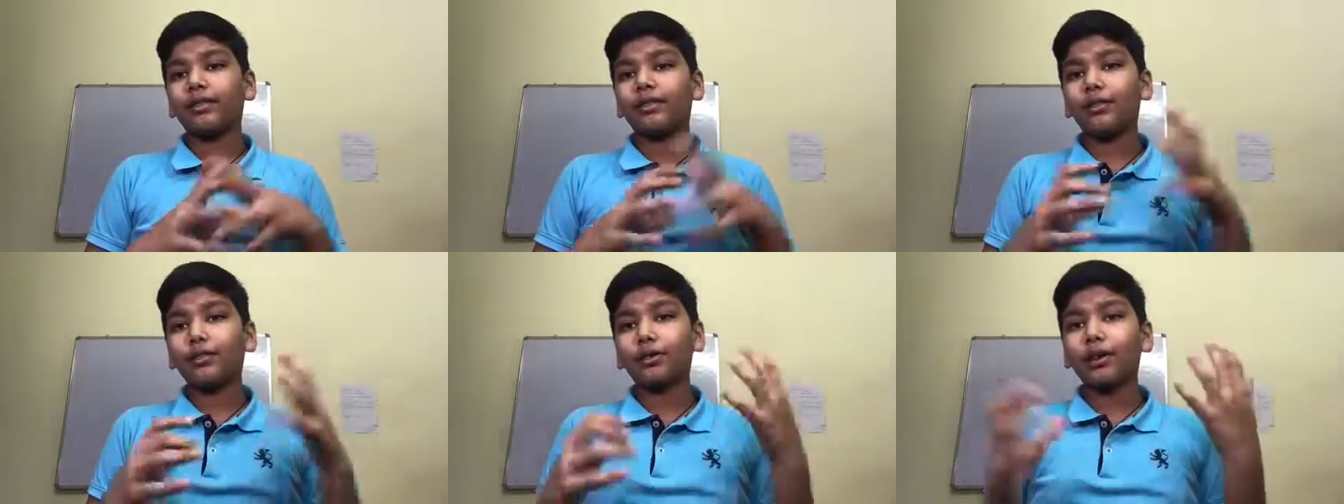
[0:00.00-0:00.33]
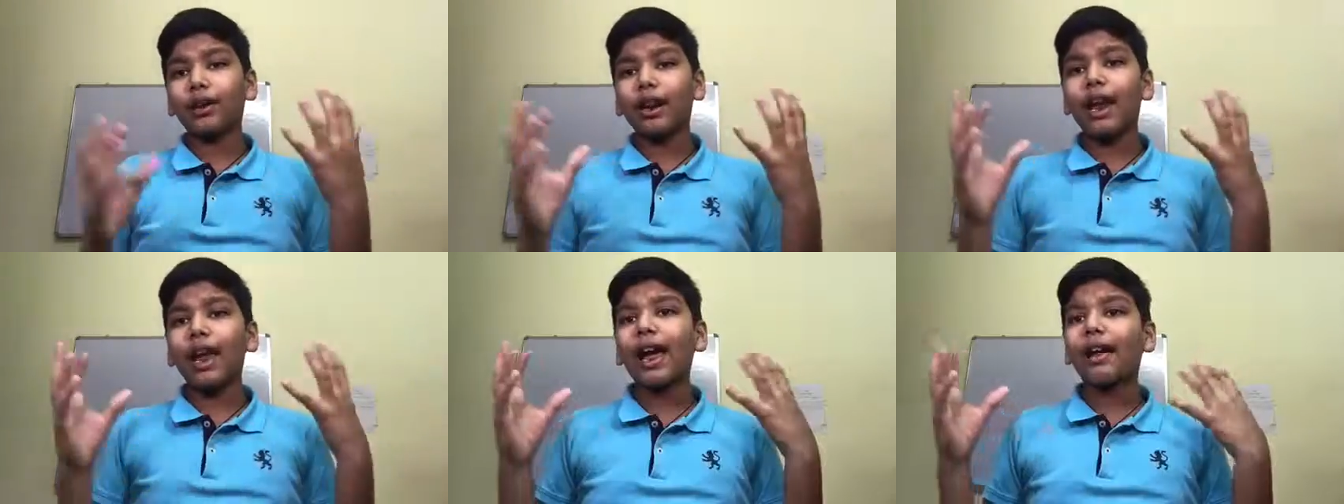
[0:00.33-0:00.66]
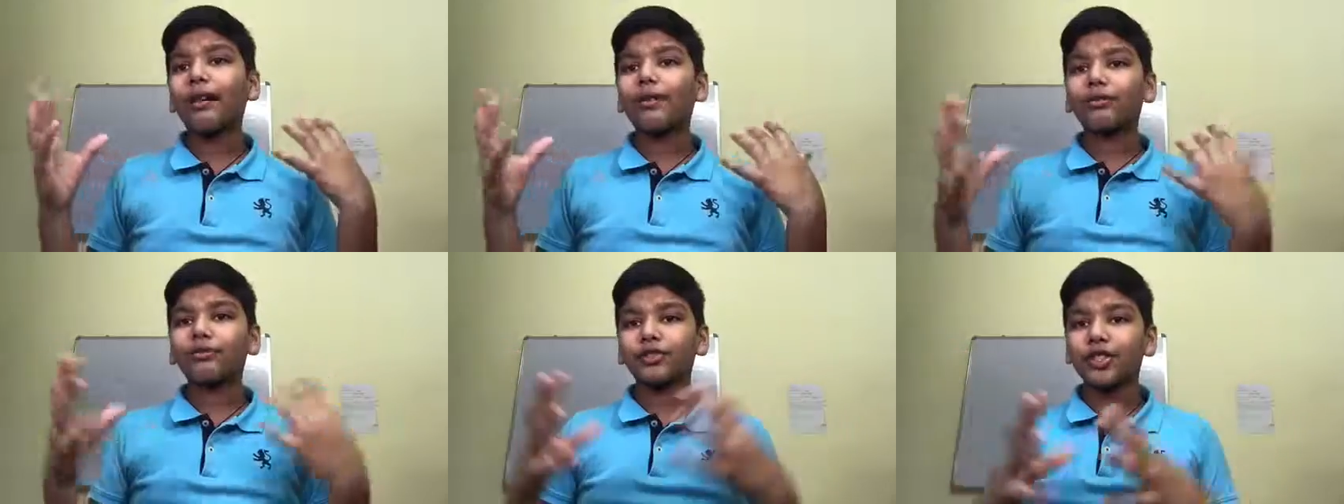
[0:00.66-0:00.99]
your
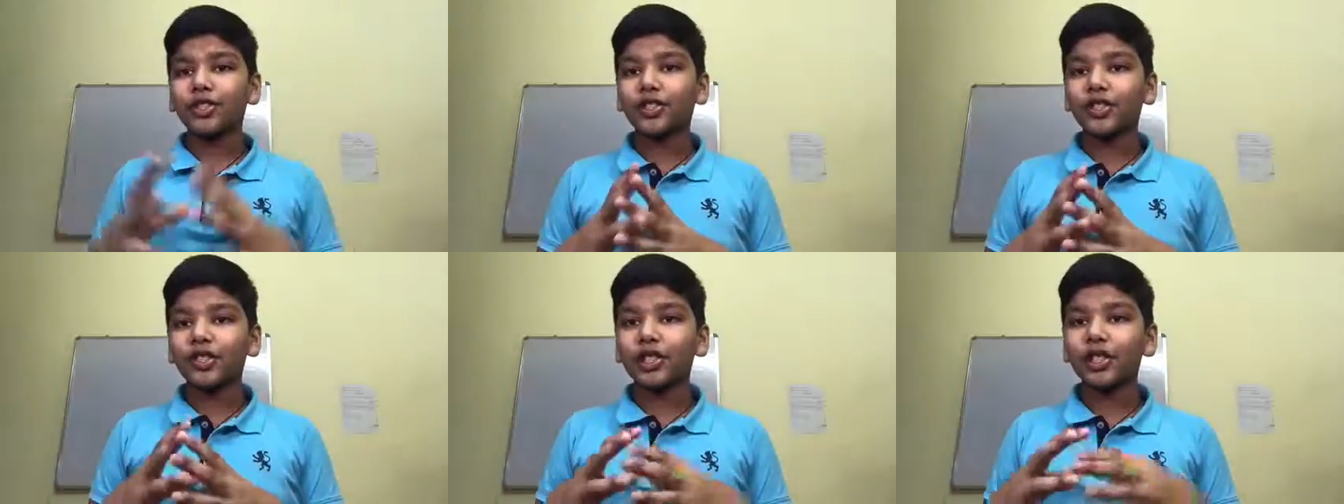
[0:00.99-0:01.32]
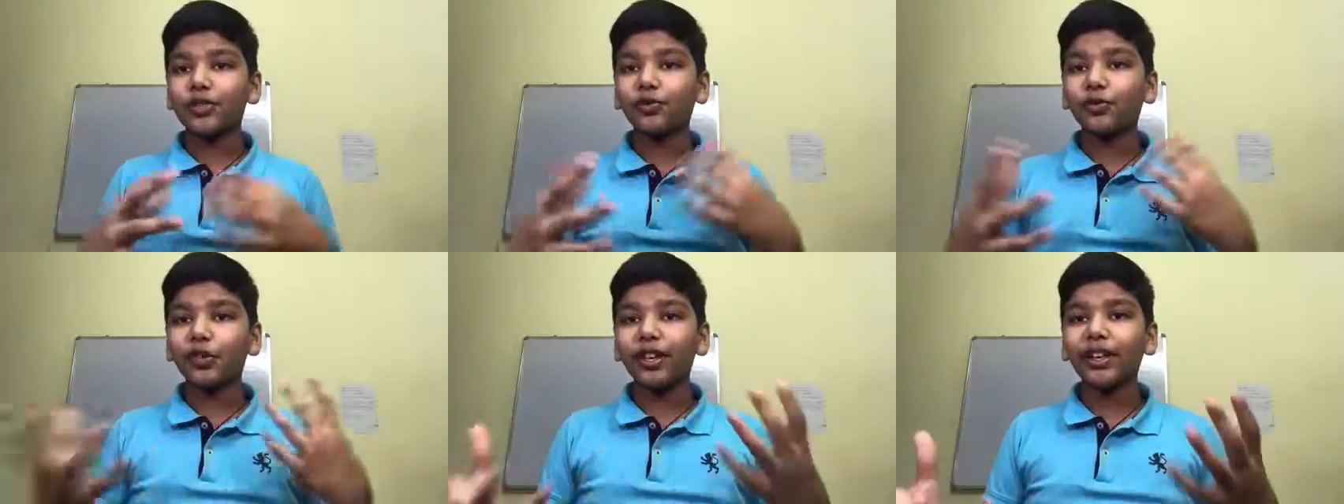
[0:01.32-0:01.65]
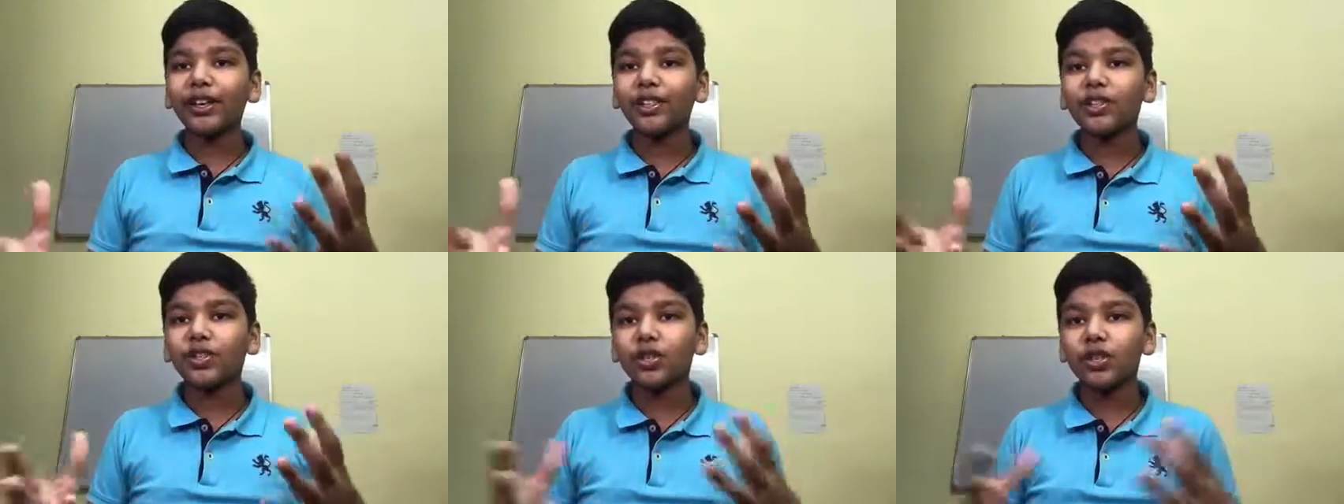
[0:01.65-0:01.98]
surgery is
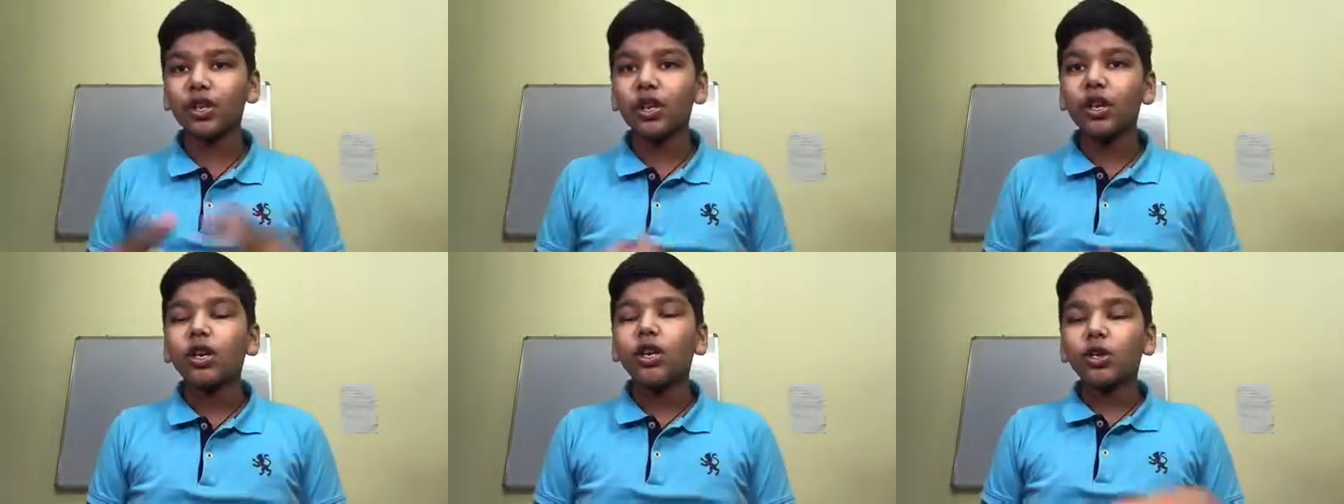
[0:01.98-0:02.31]
finished.